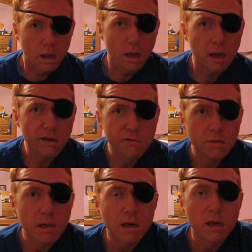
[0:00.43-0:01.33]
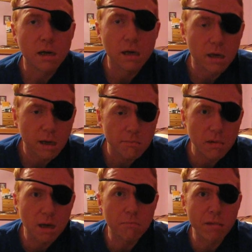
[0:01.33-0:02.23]
Hi everyone,
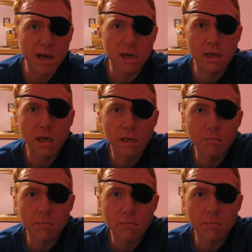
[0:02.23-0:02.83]
I'm back again.